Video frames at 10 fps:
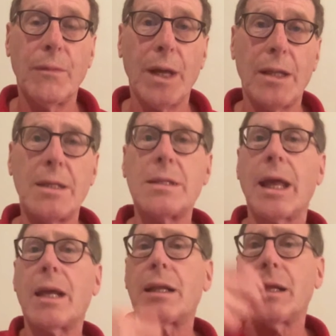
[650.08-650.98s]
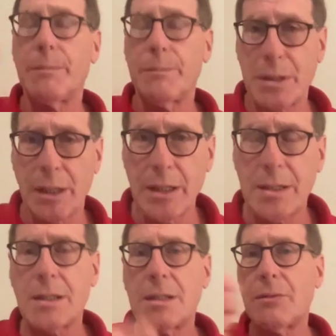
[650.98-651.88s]
At least to get a glimpse, at
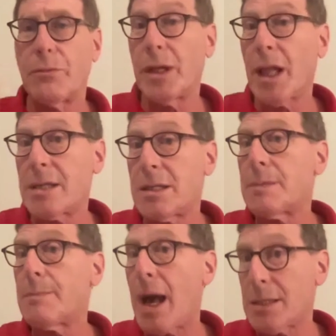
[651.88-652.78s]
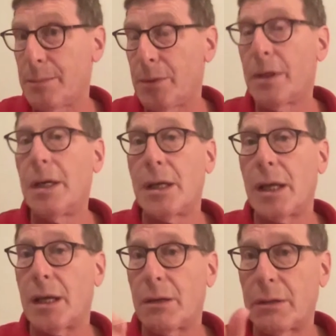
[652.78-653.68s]
least to realize it's possible,
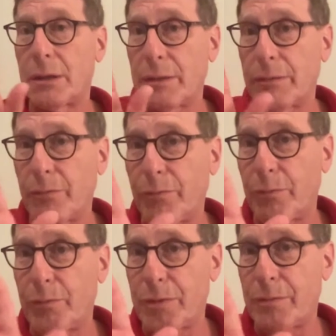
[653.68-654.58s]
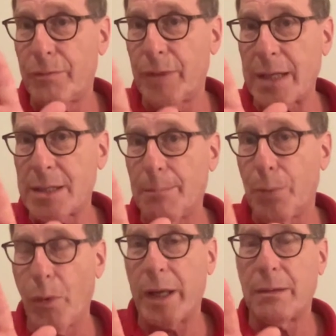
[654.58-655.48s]
or at some
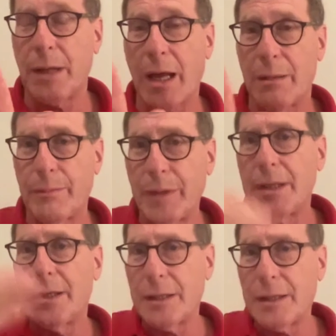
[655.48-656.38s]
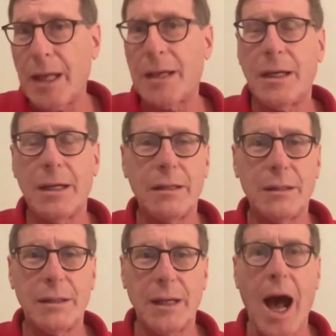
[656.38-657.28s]
point kind of get a
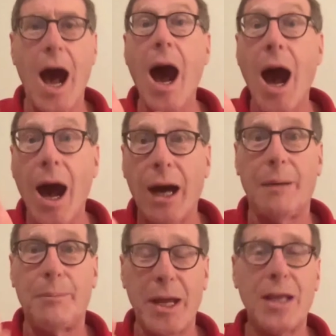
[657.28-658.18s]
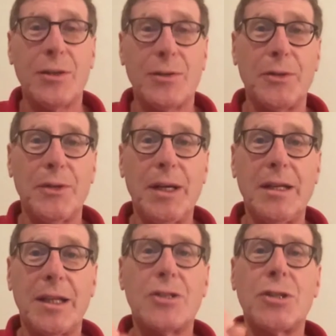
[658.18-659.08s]
aha, a breakthrough
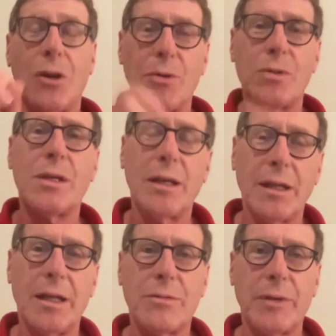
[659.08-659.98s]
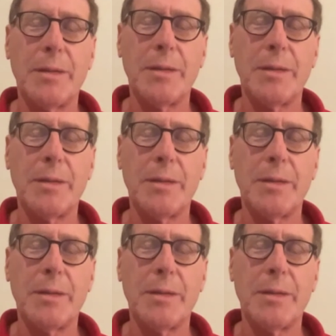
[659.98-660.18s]
that shows it's really